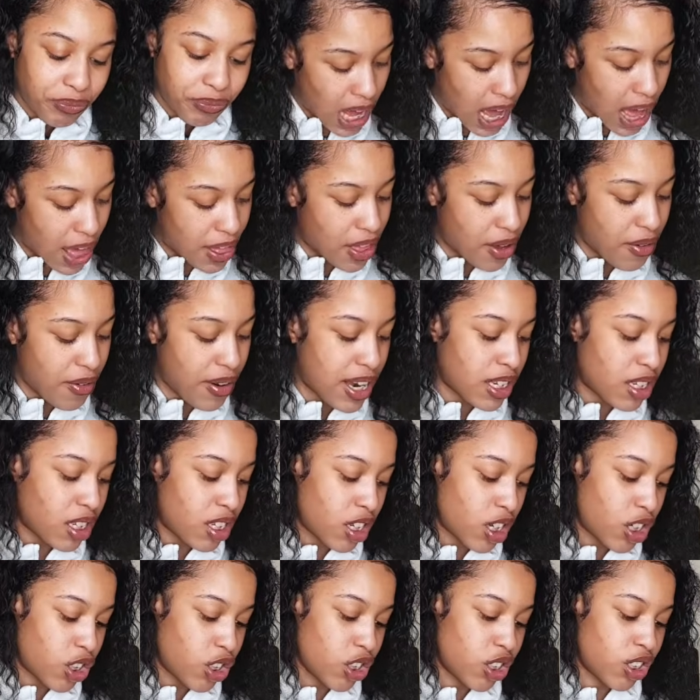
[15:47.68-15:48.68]
And the rest
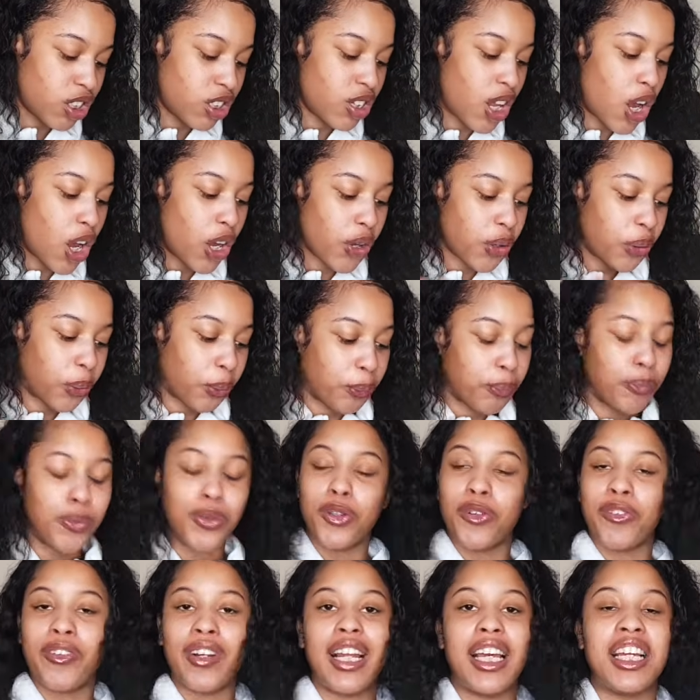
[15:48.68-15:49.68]
are just like
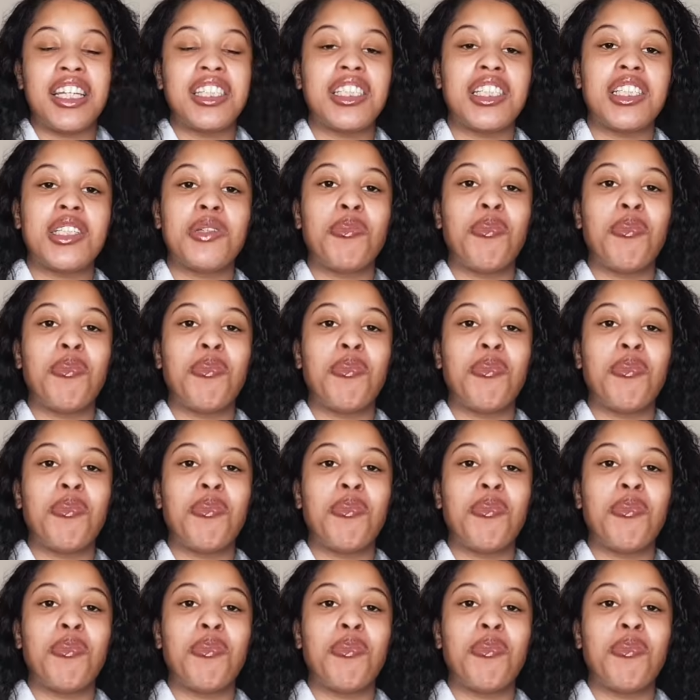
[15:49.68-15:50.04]
not related.